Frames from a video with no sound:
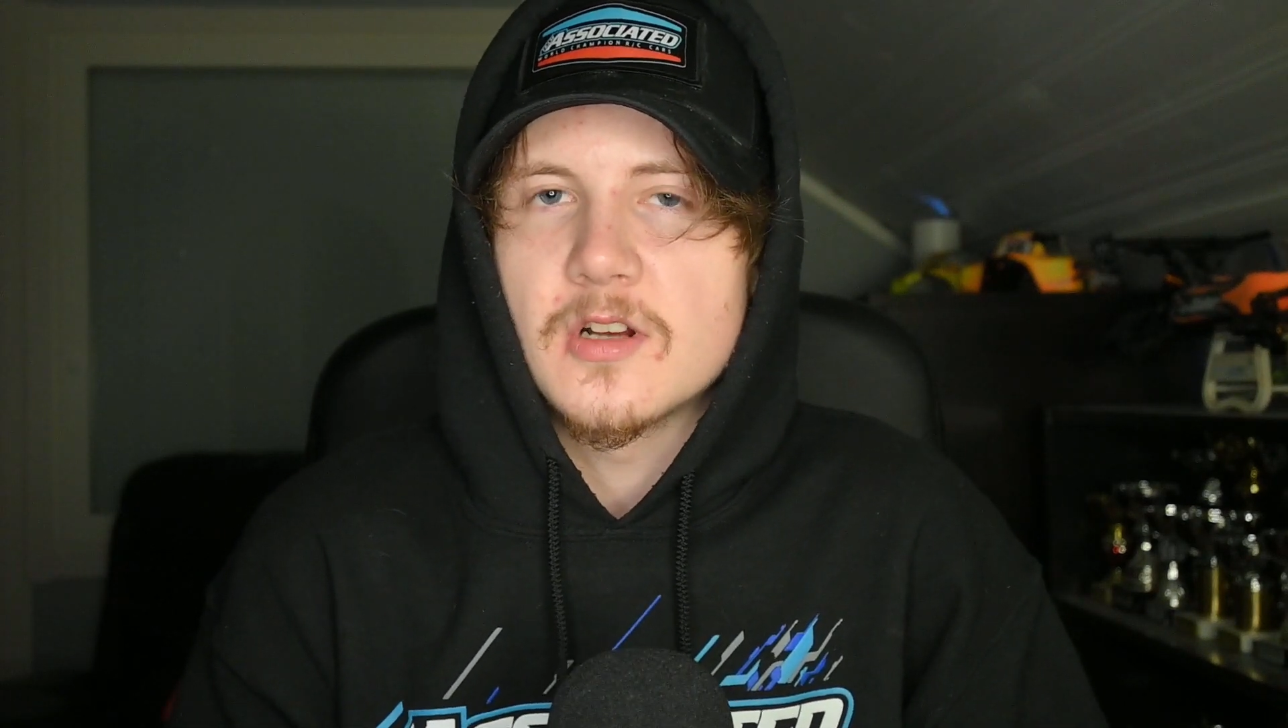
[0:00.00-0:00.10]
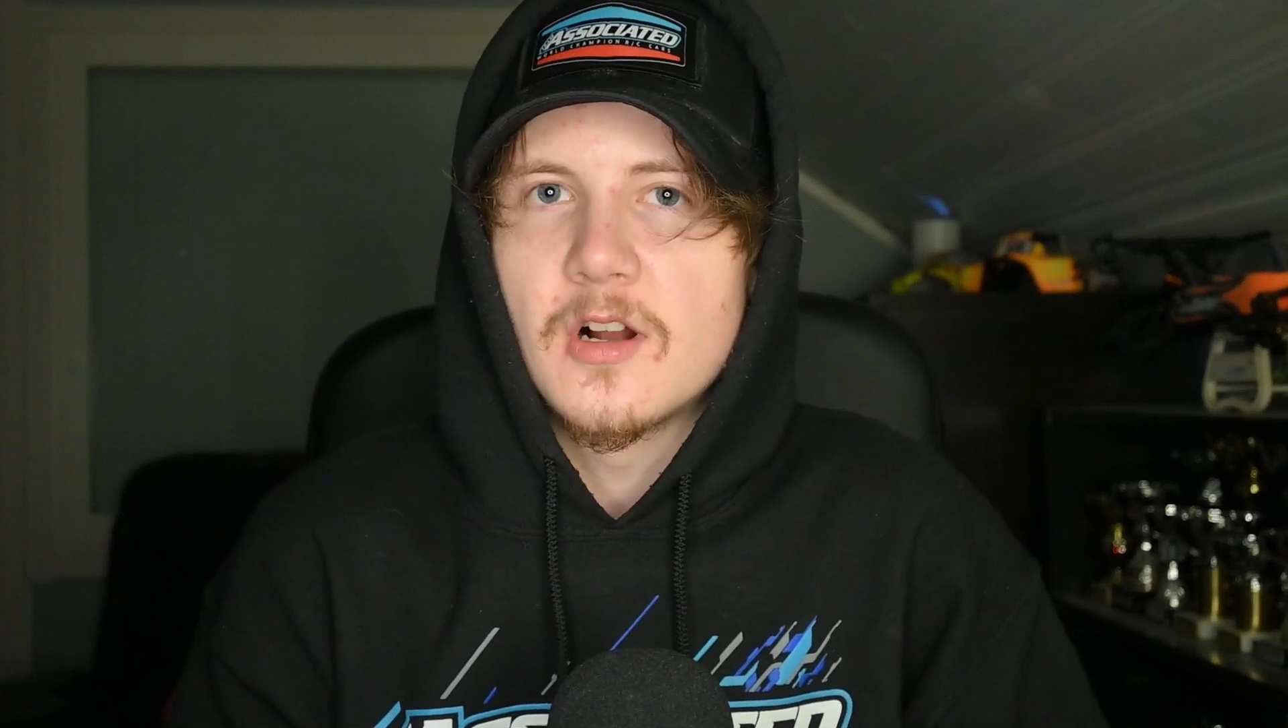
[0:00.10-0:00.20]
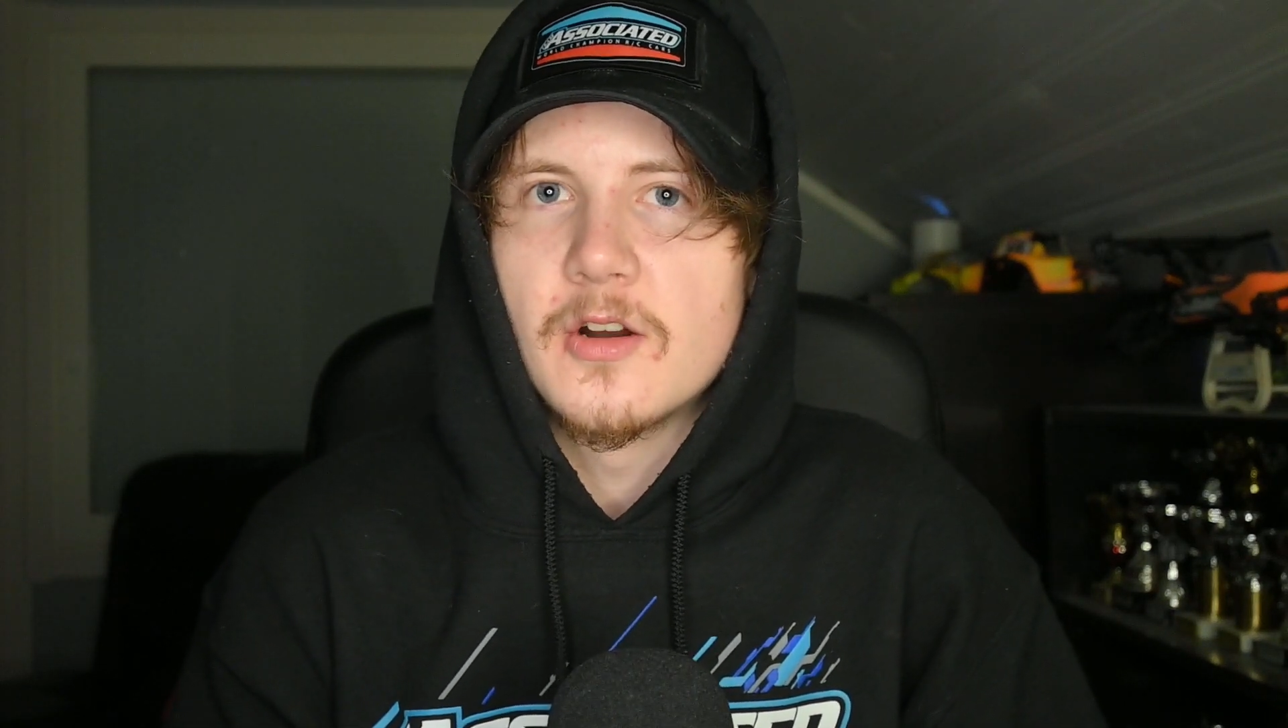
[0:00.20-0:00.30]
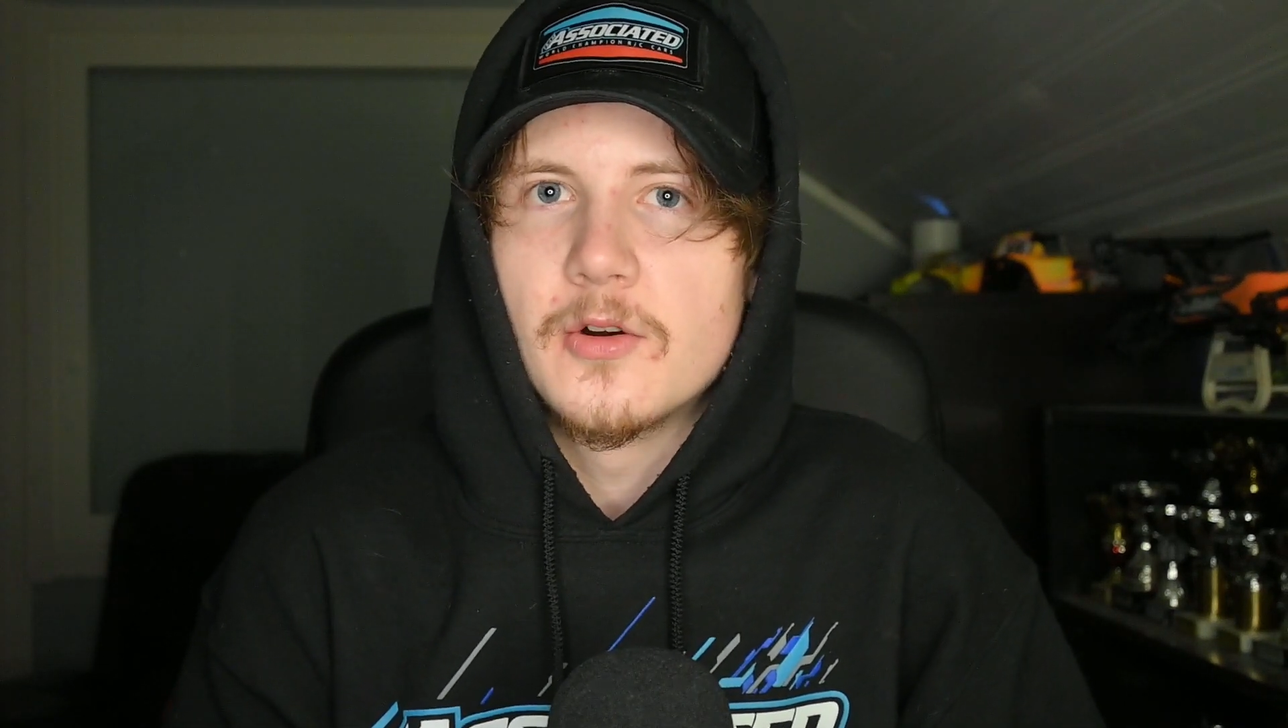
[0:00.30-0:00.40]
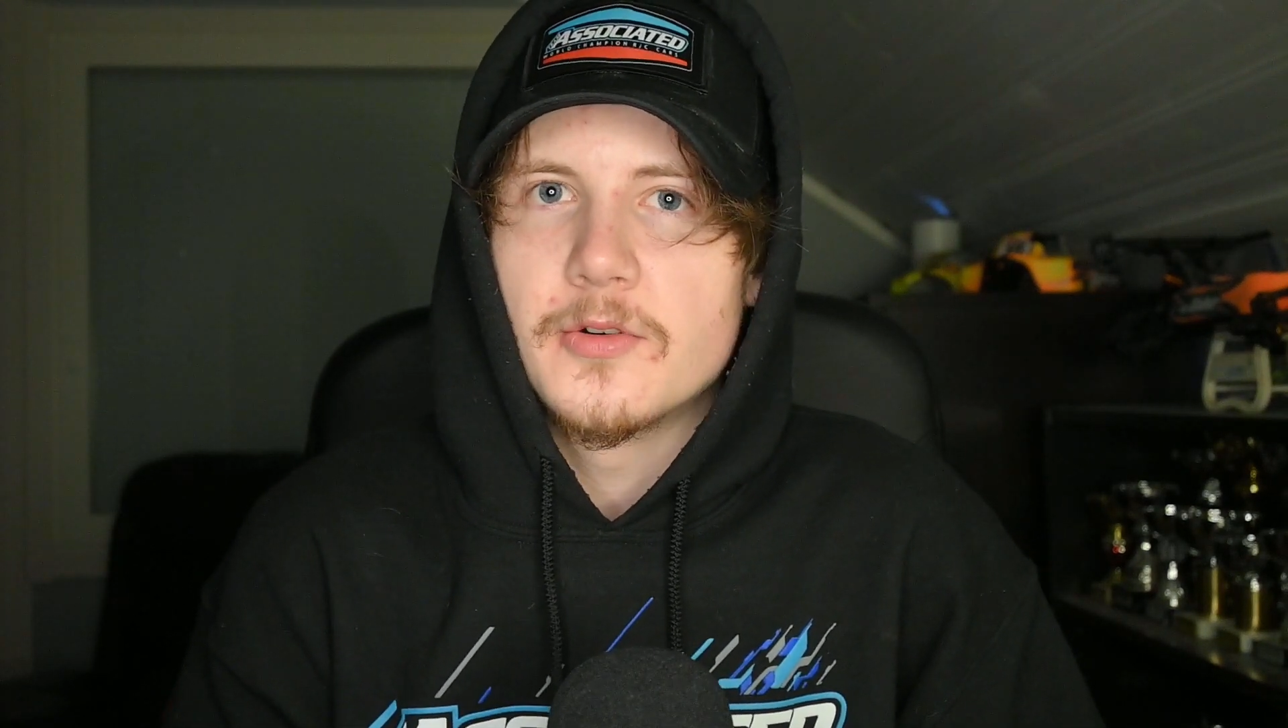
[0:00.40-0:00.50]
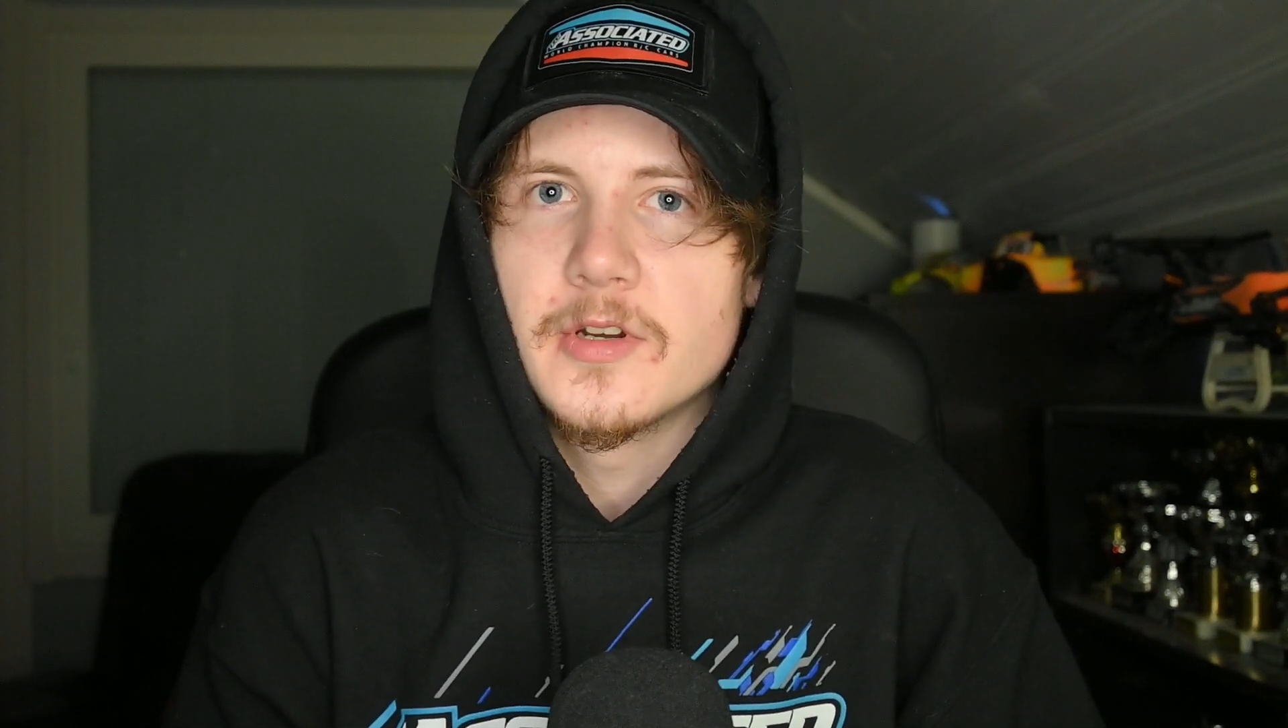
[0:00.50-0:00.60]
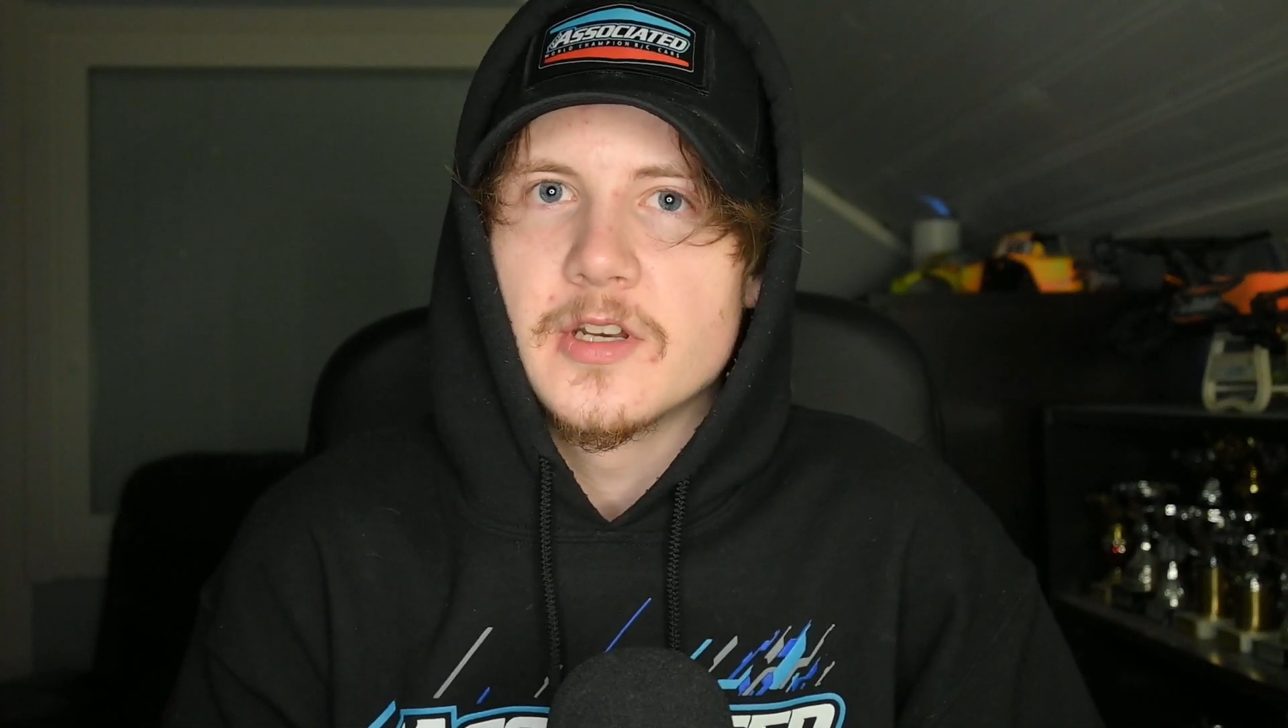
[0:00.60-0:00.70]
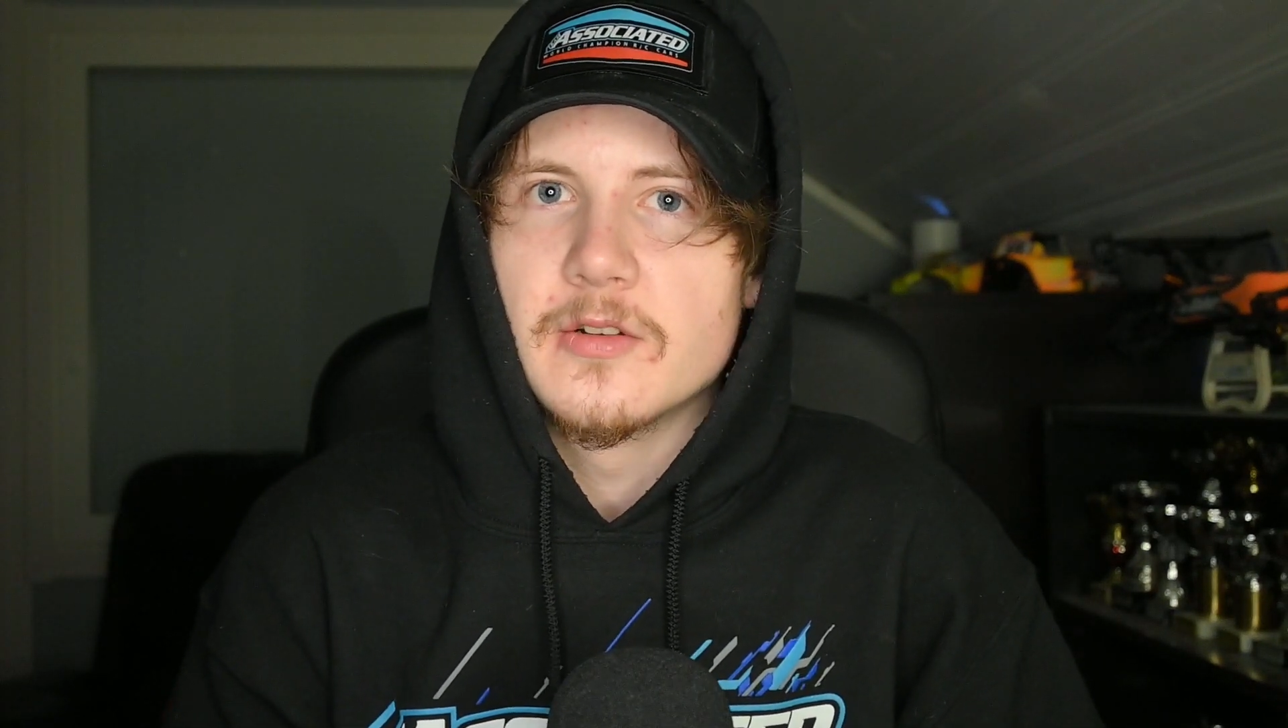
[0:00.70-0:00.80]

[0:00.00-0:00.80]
are already